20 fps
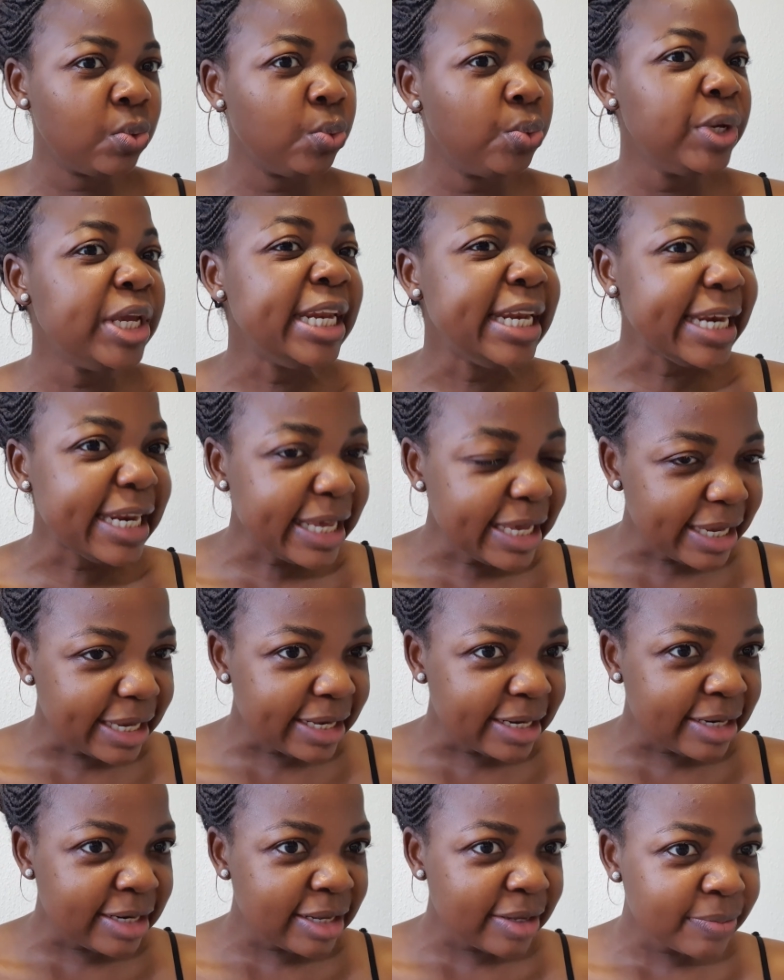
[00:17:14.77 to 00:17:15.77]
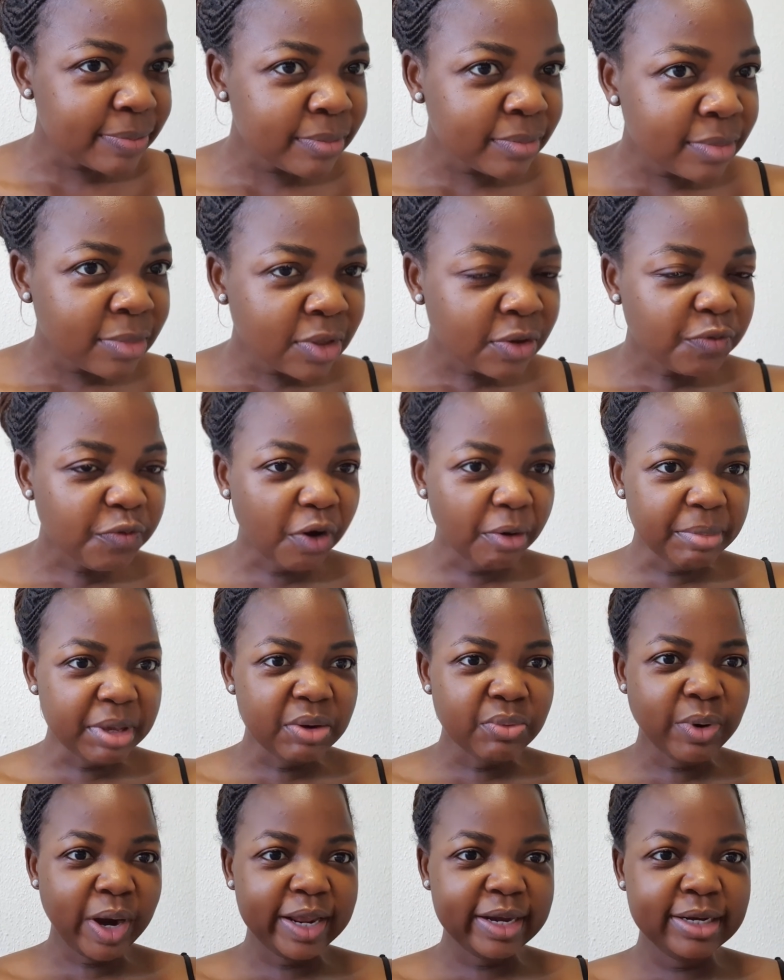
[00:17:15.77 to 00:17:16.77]
we need. For me
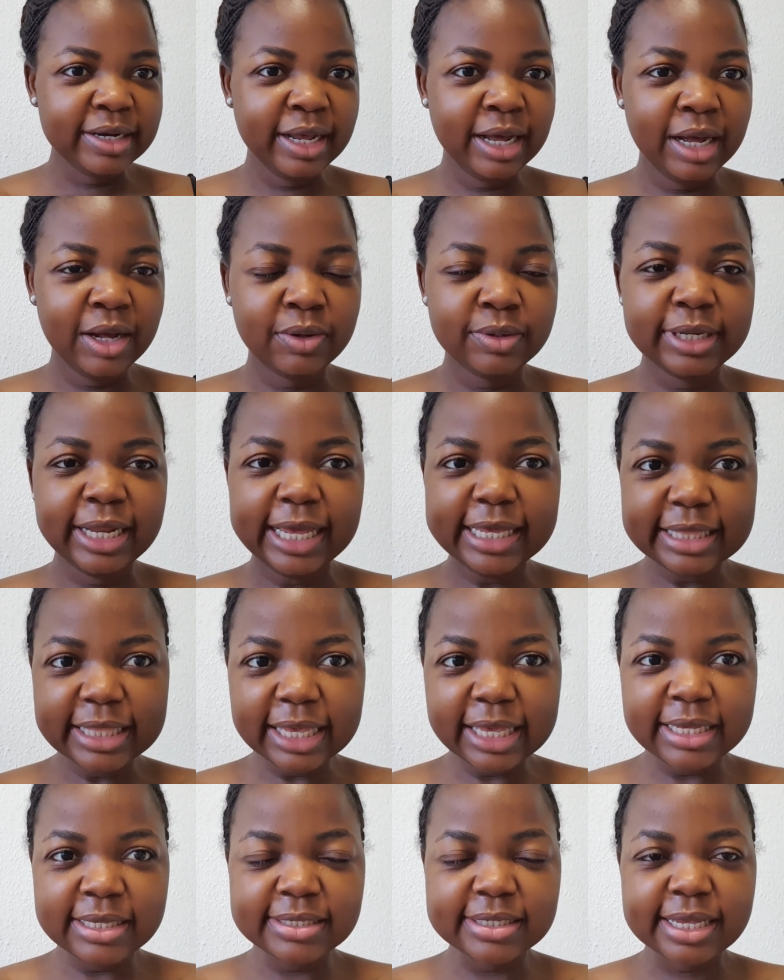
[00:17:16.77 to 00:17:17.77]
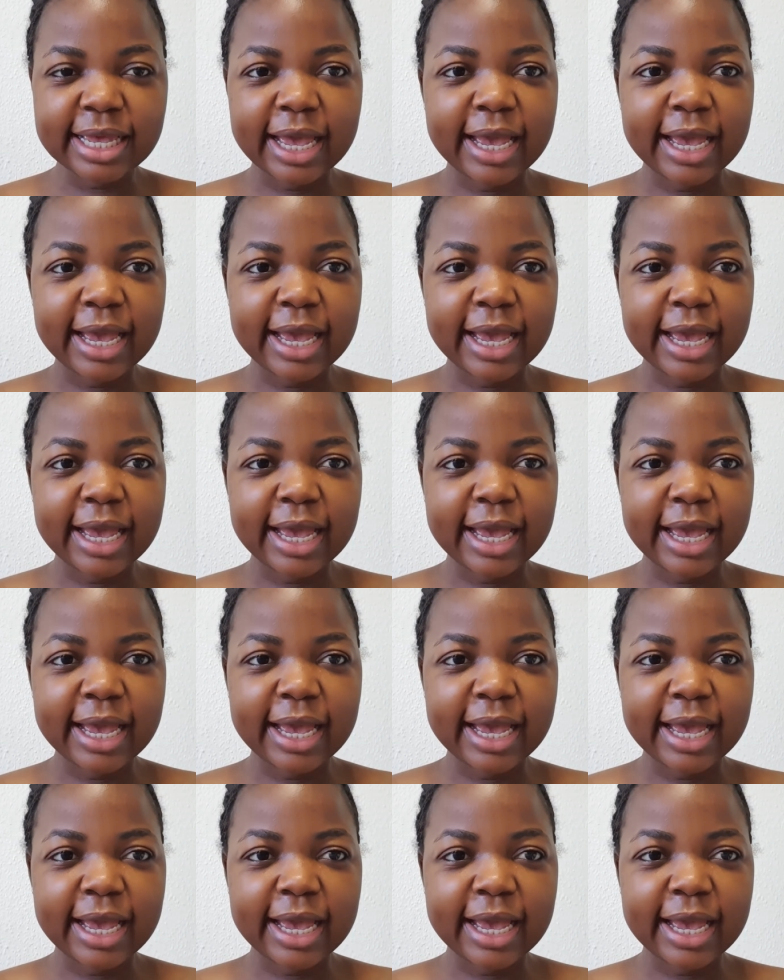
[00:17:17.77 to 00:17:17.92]
right now, like this,